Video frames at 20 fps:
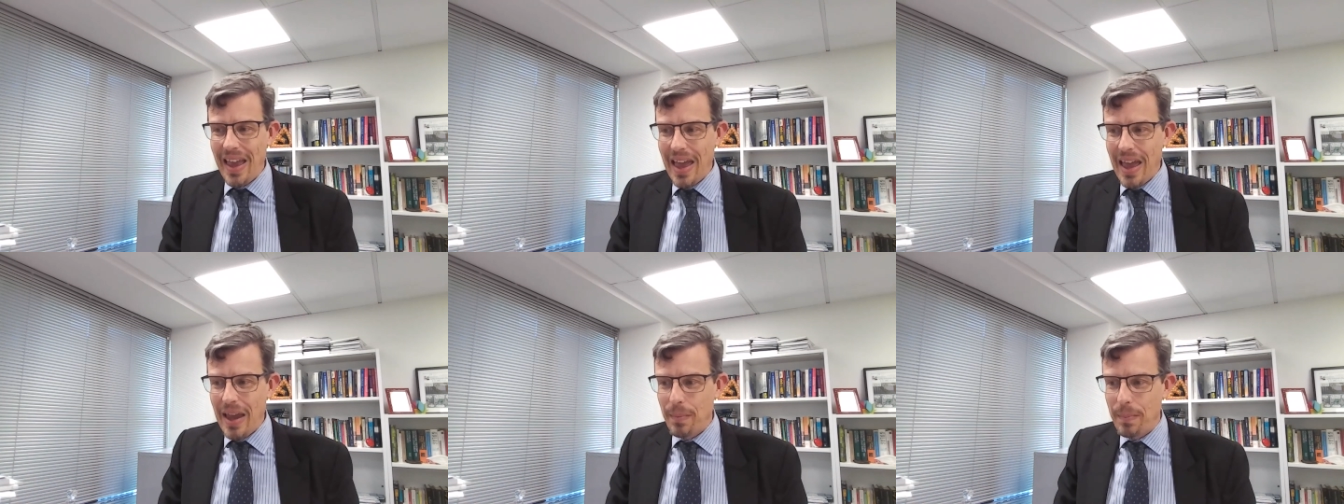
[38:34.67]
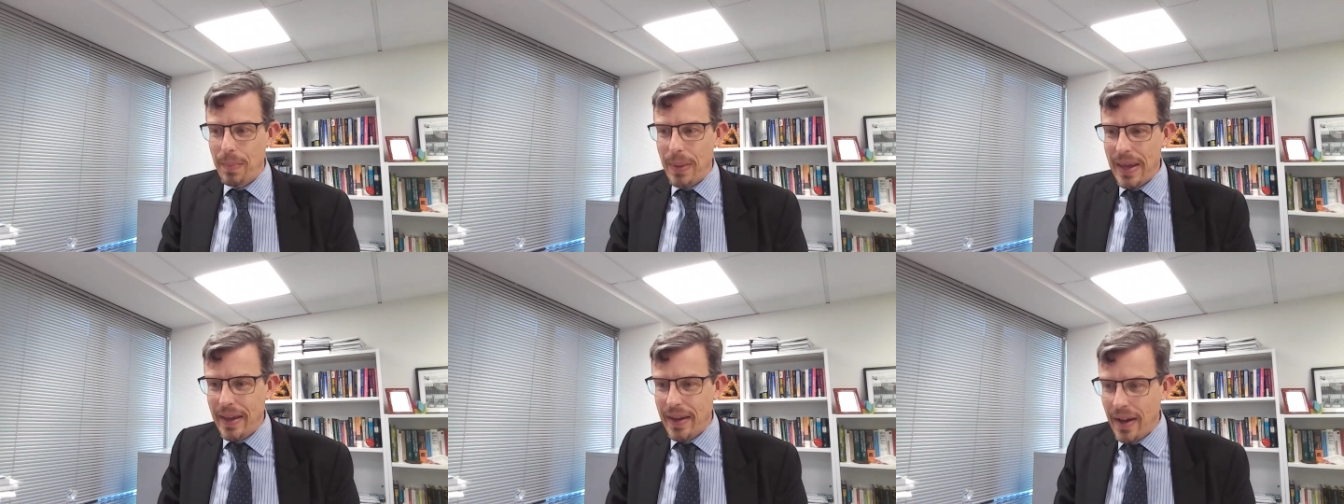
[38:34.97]

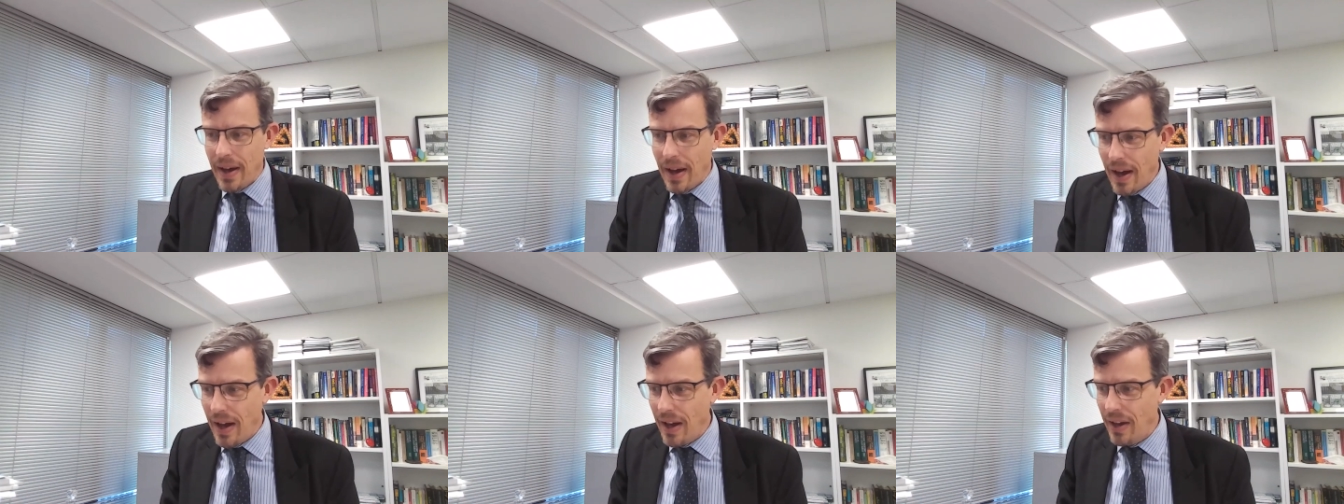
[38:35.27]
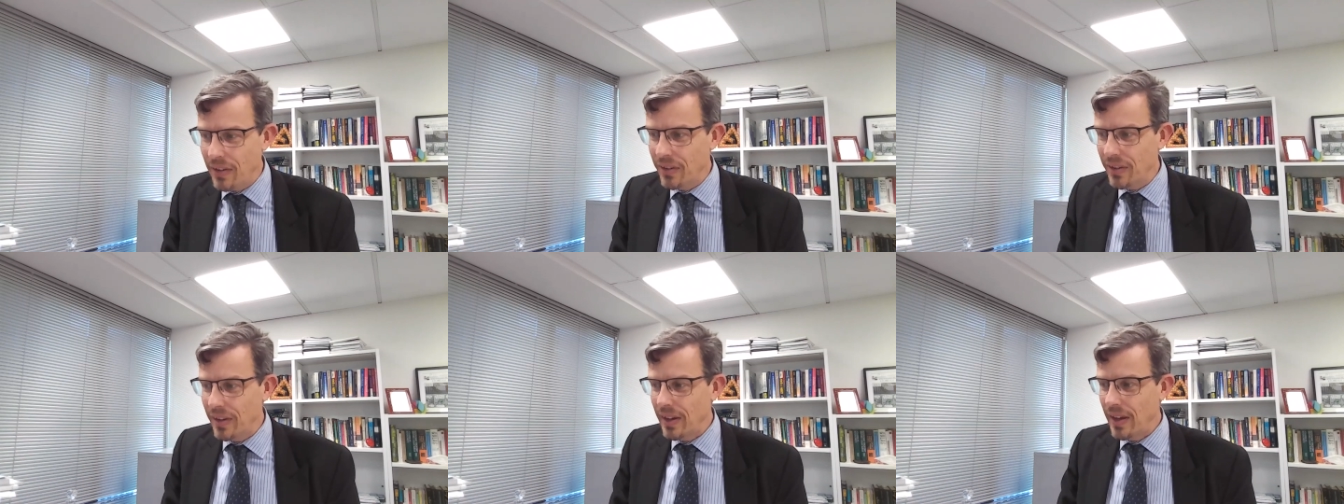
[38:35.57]
And
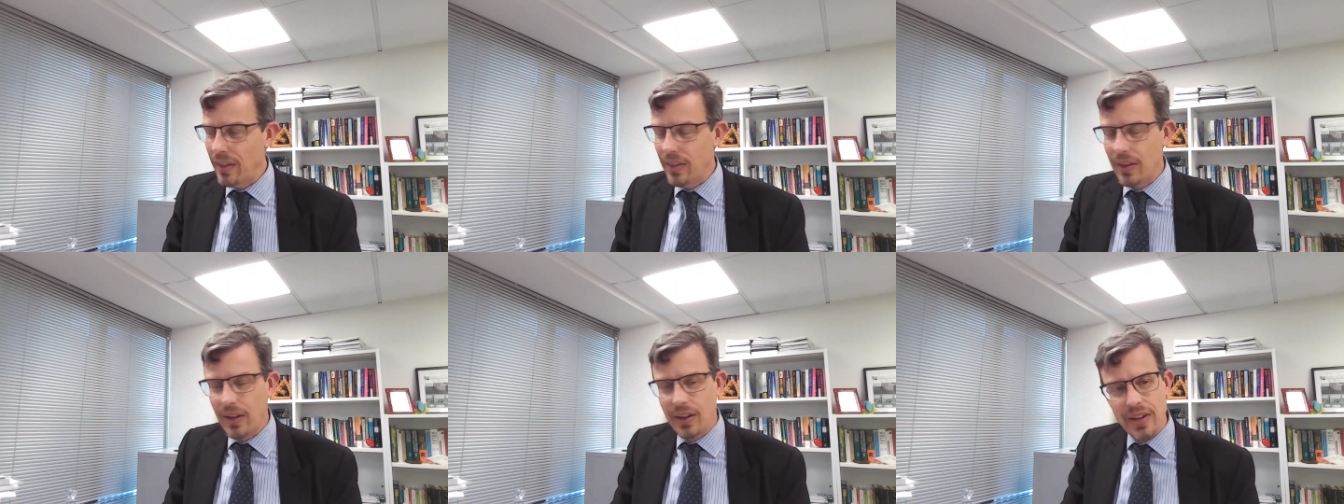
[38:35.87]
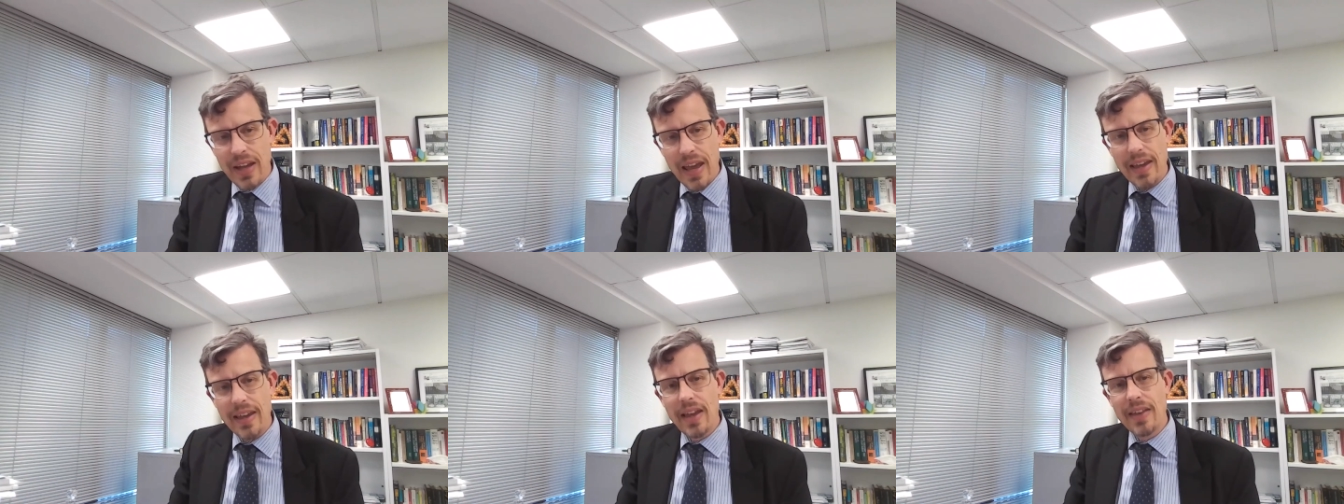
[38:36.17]
because
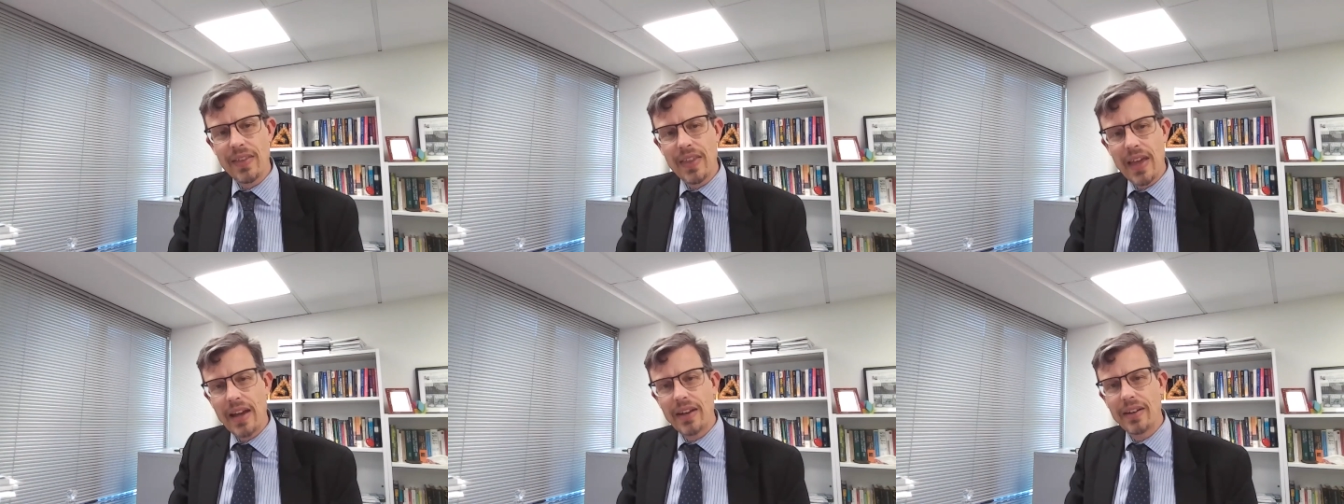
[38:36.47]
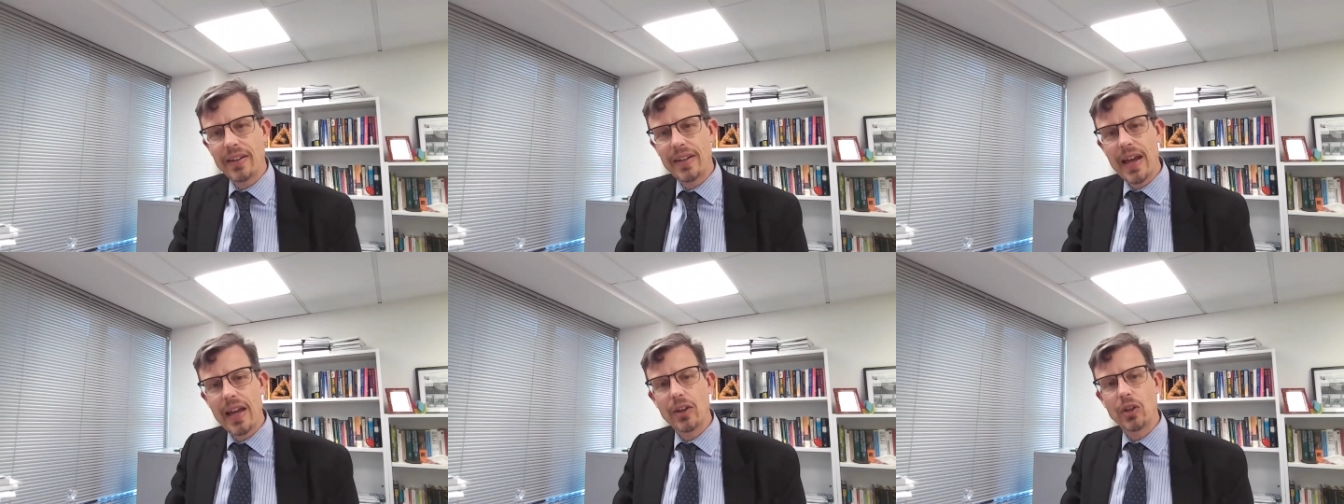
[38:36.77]
they're taking
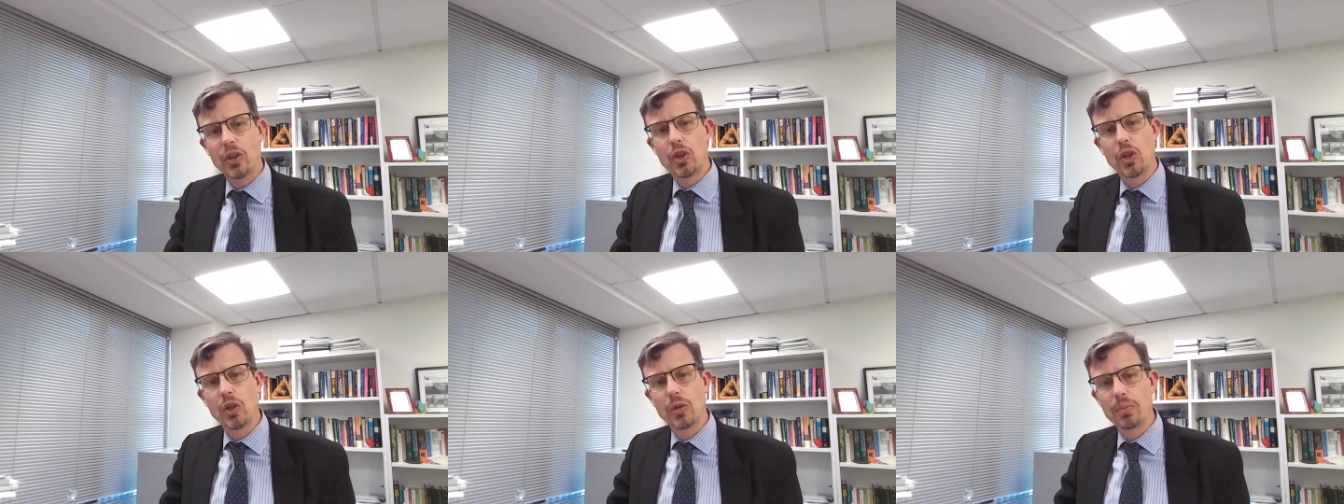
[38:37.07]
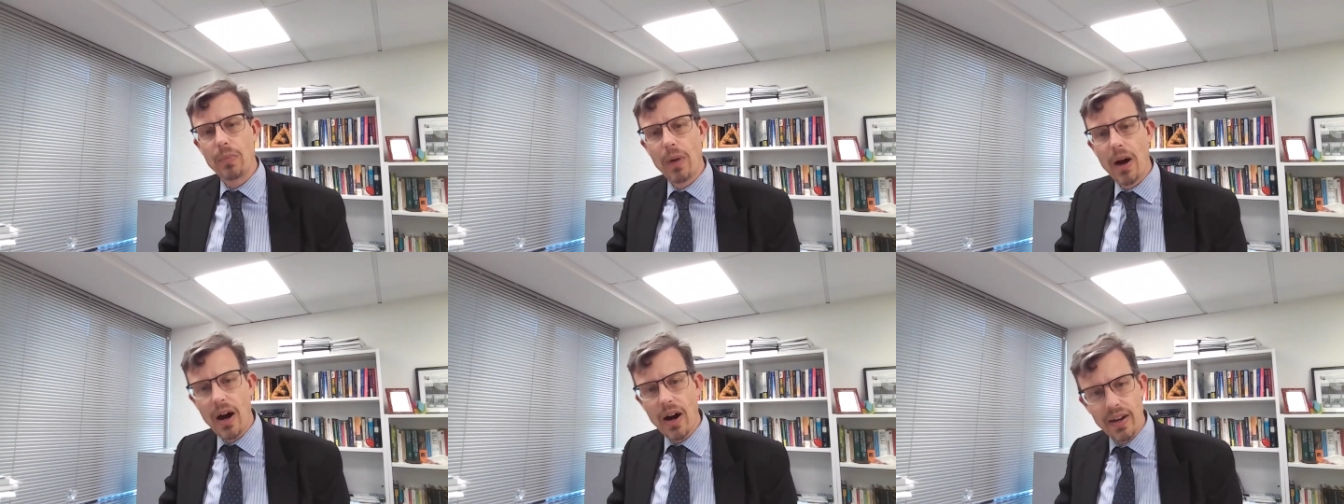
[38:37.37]
that debt
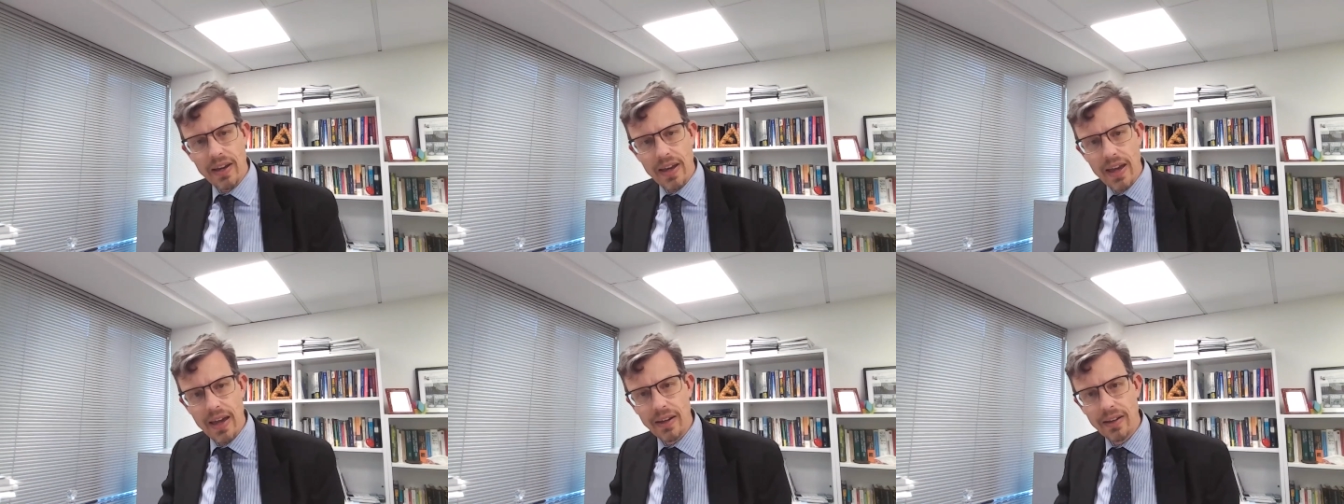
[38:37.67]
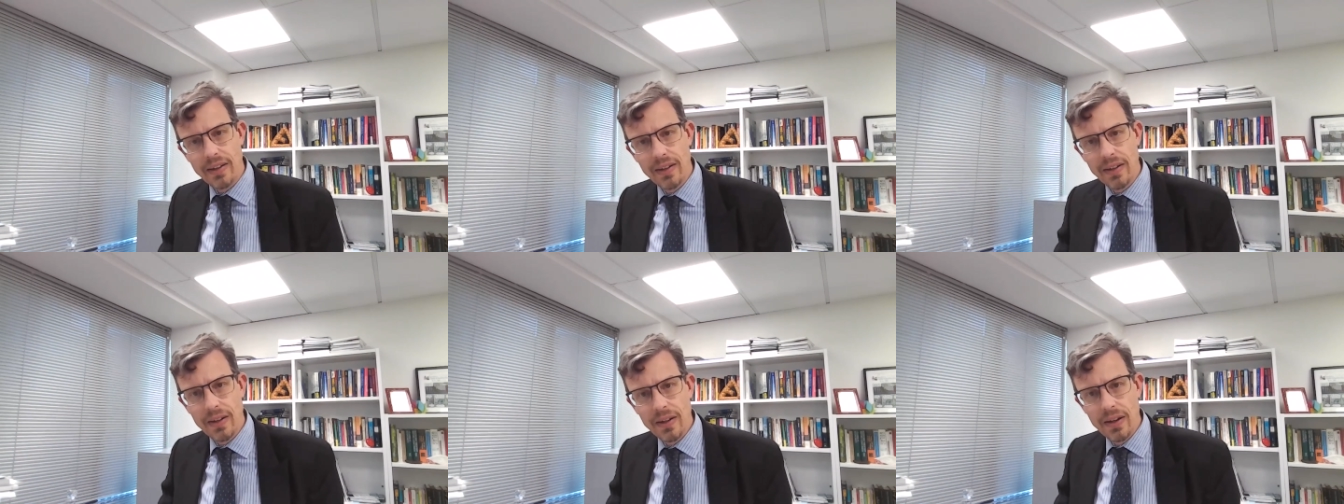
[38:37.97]
to
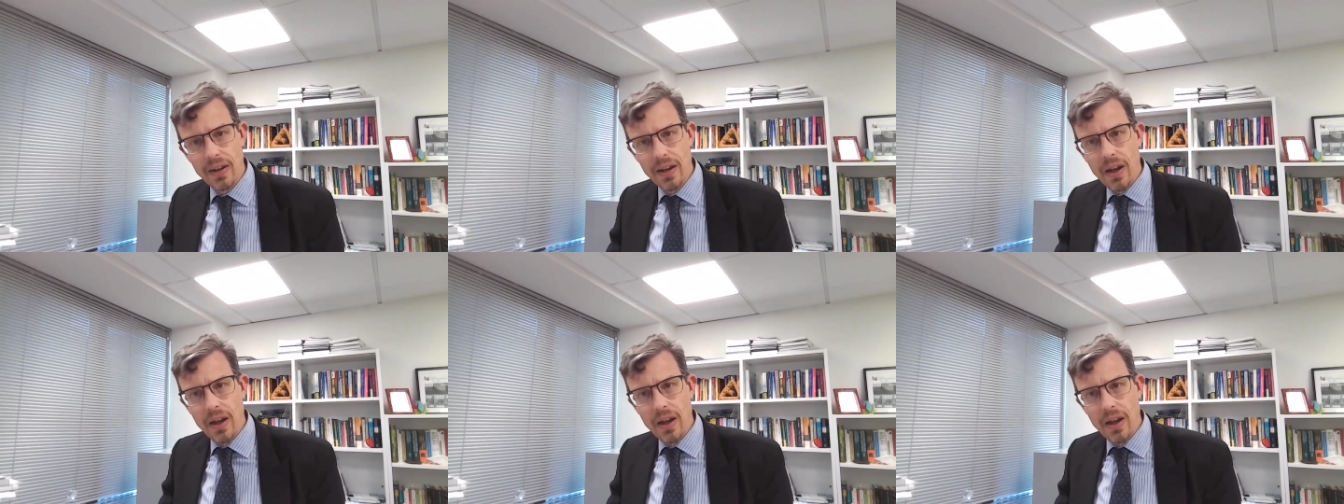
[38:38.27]
market,